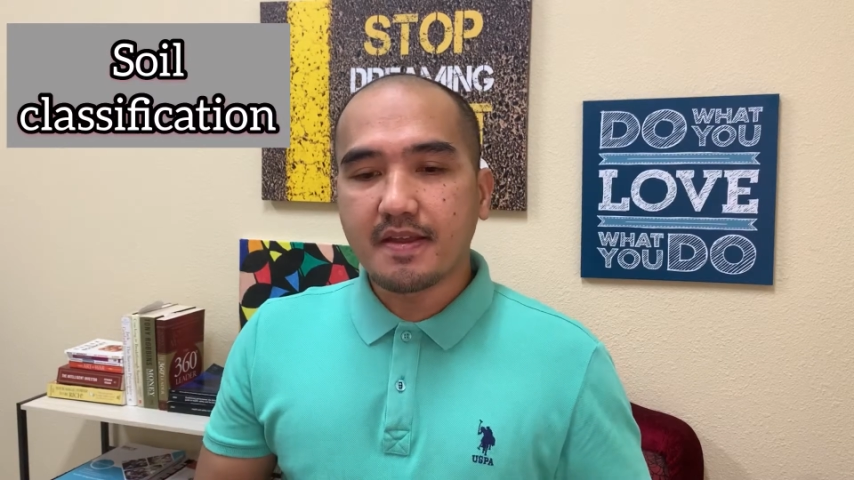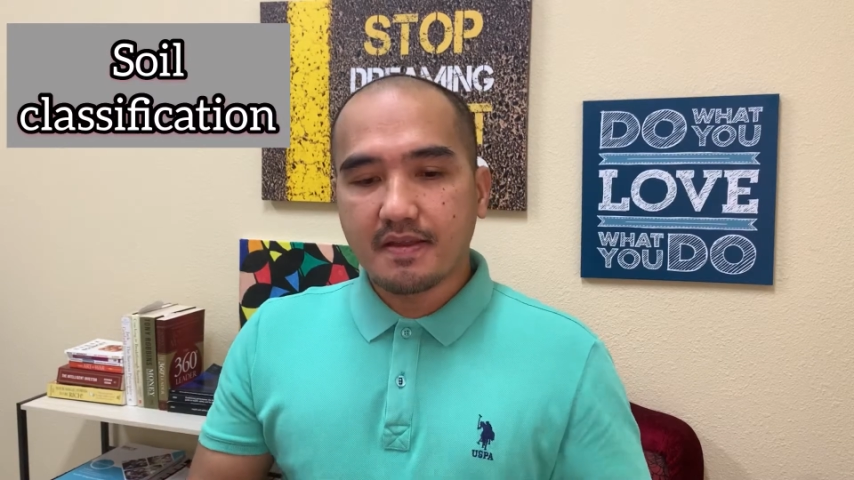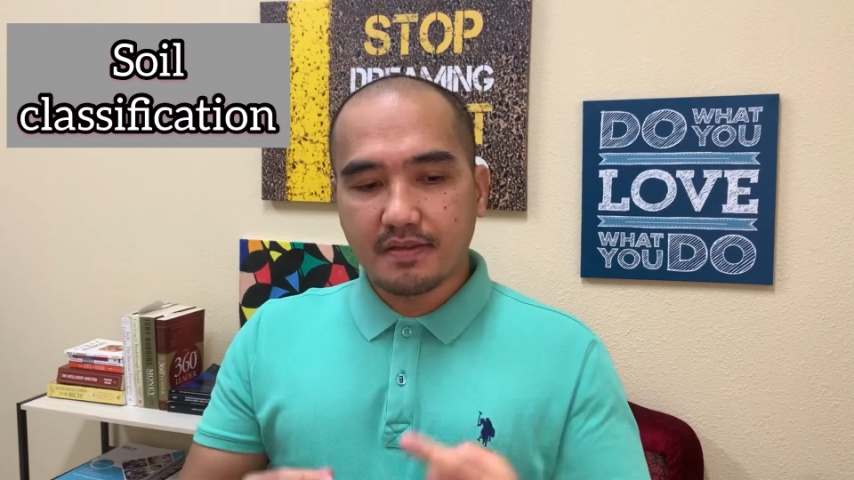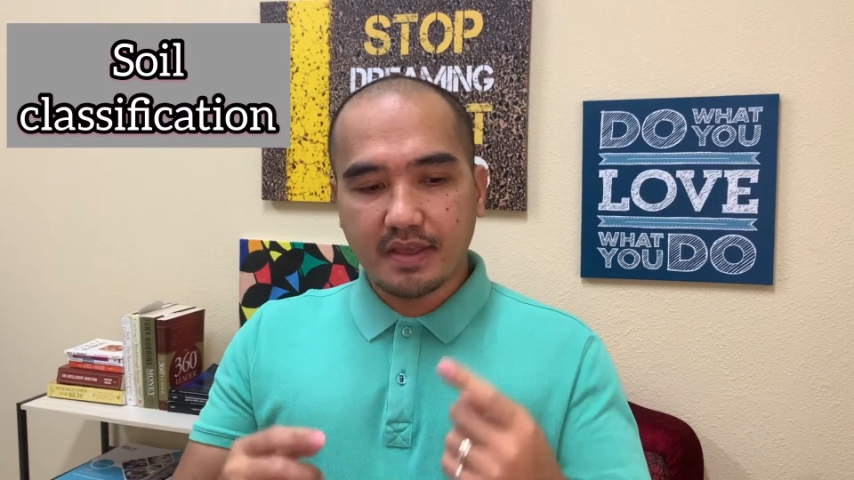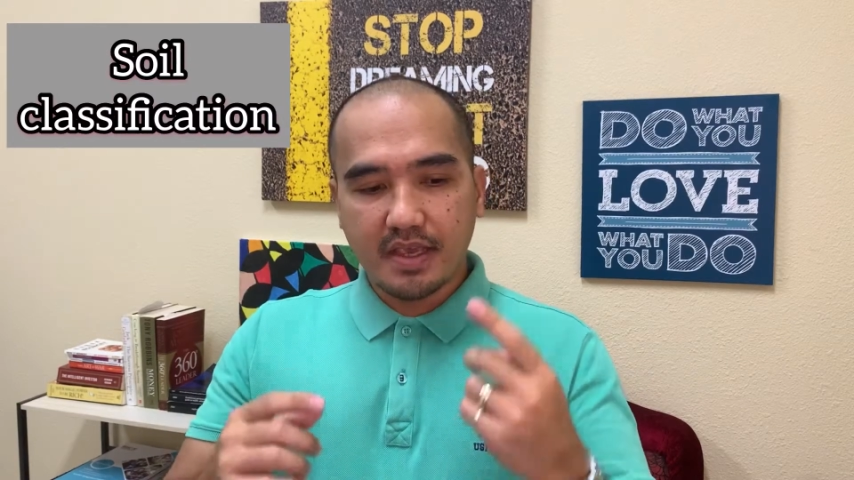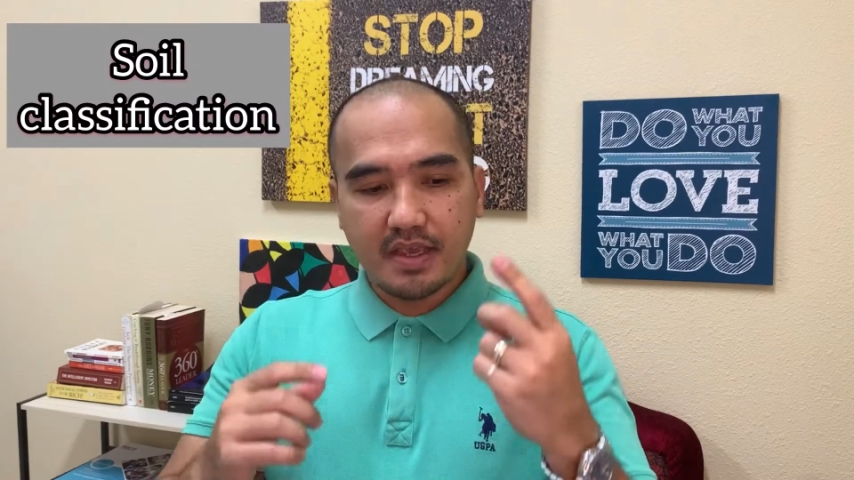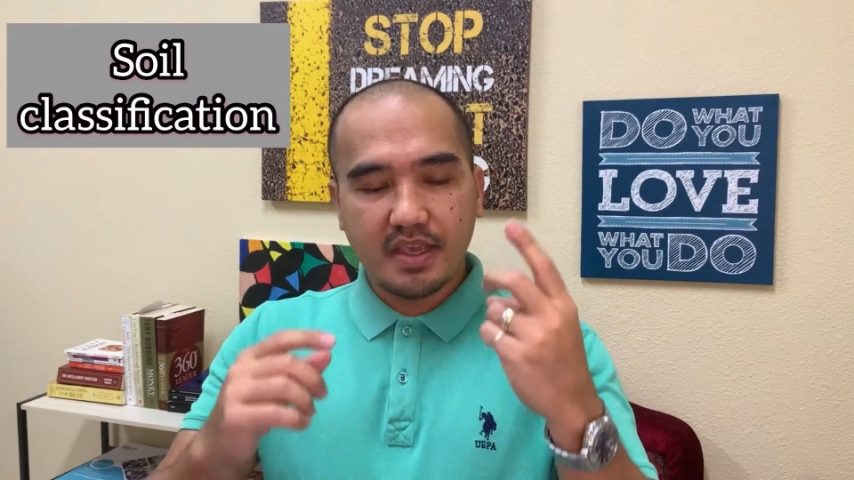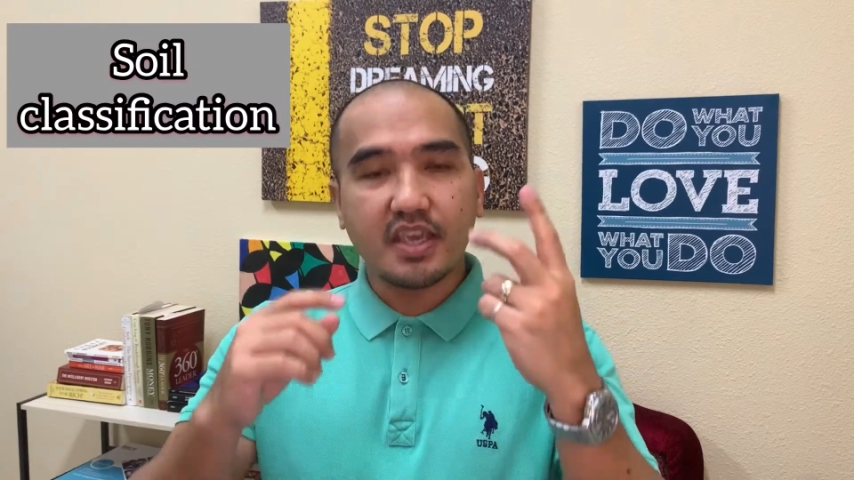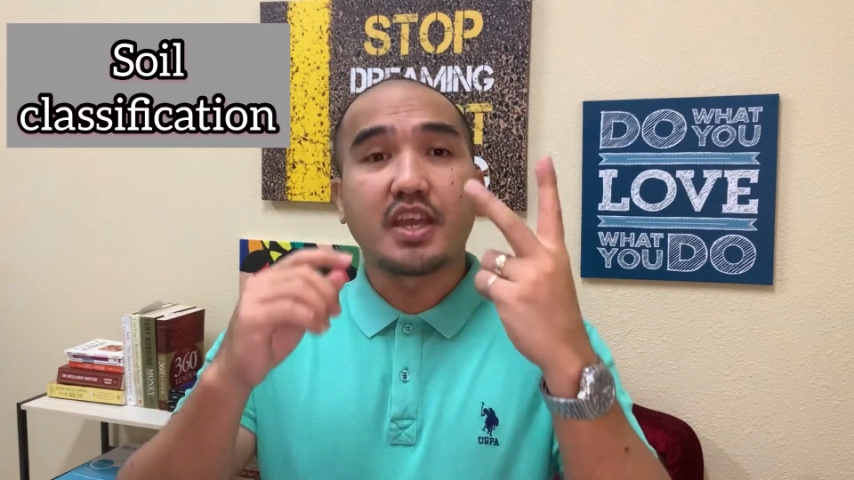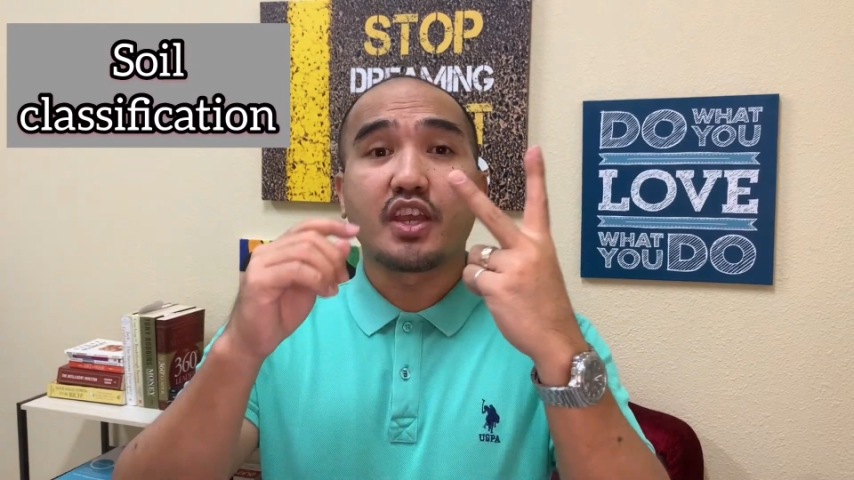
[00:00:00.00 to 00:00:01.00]

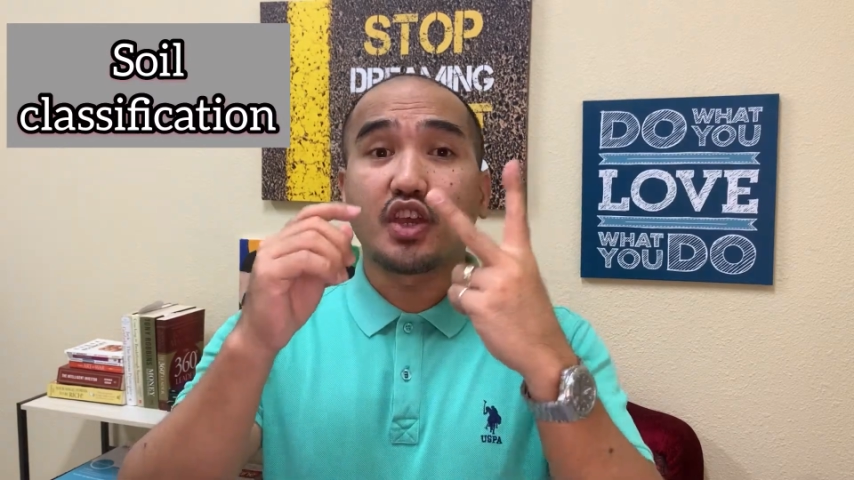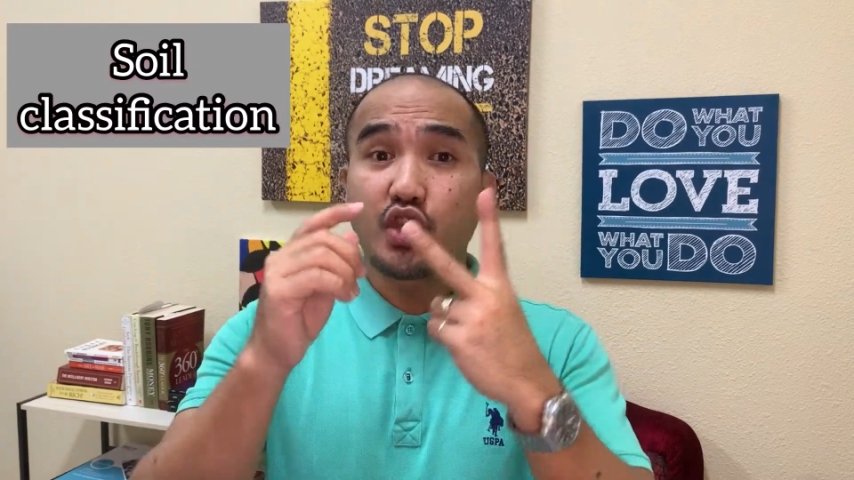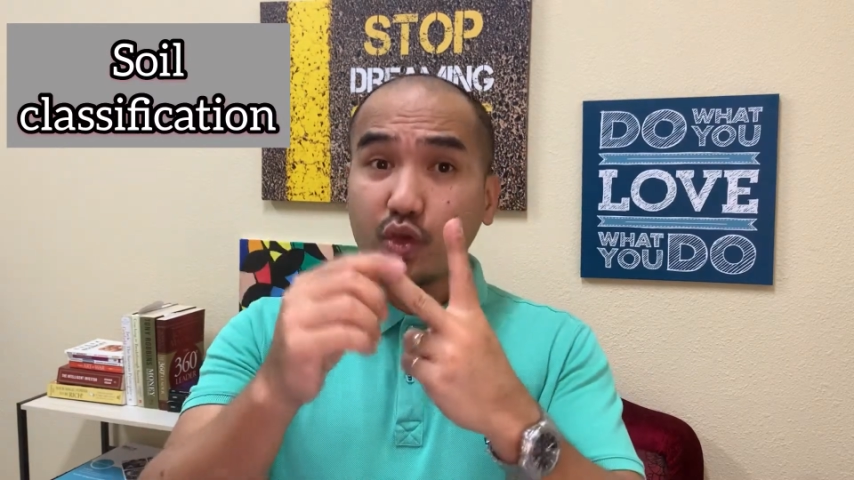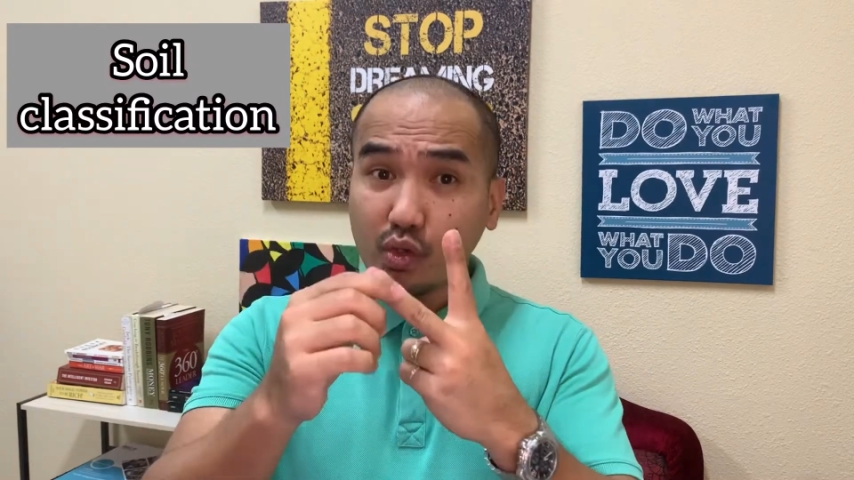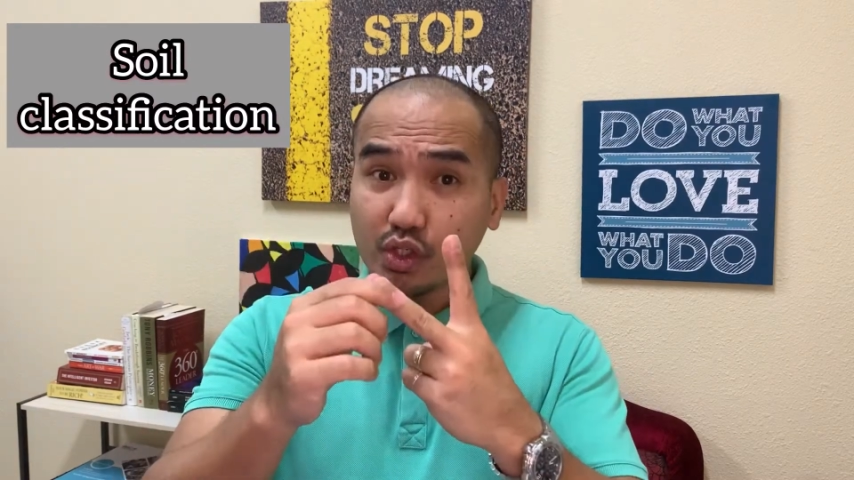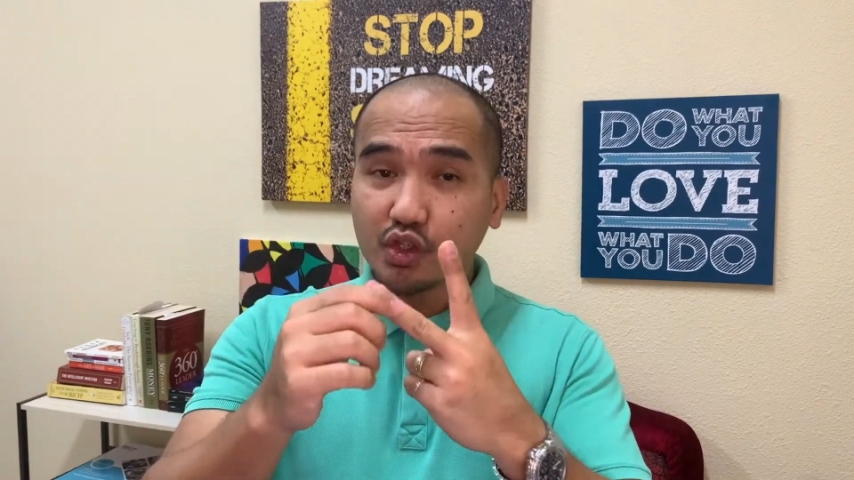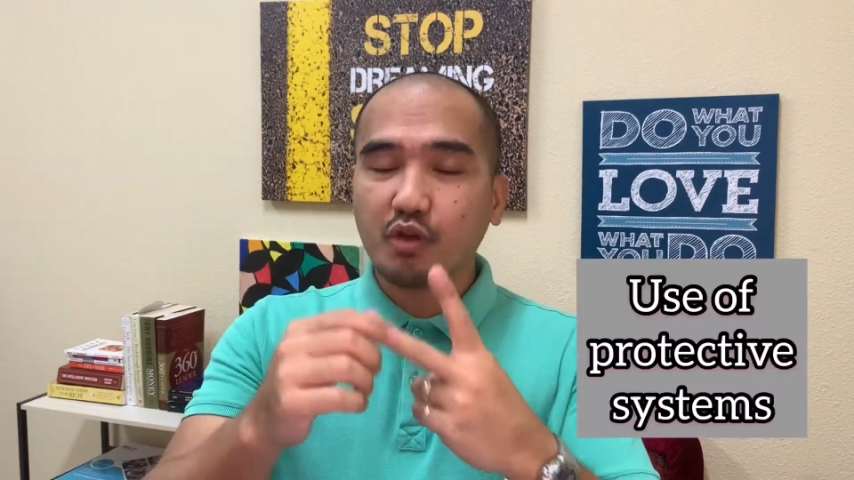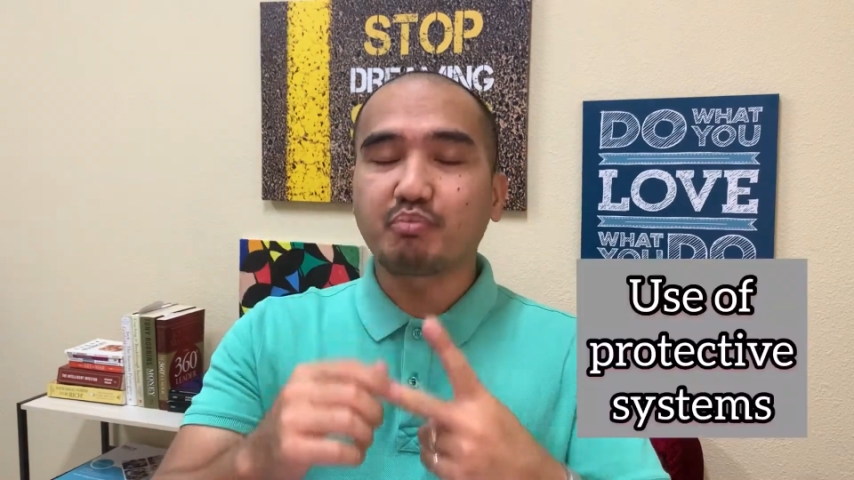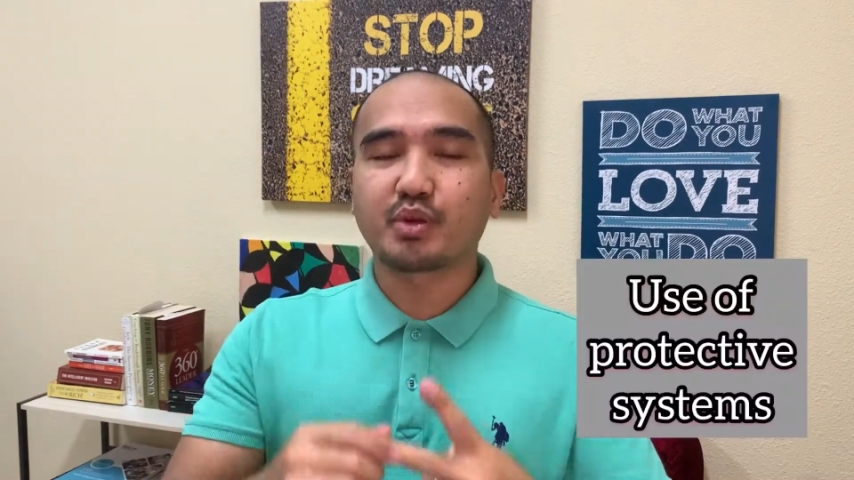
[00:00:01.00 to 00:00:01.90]
the use of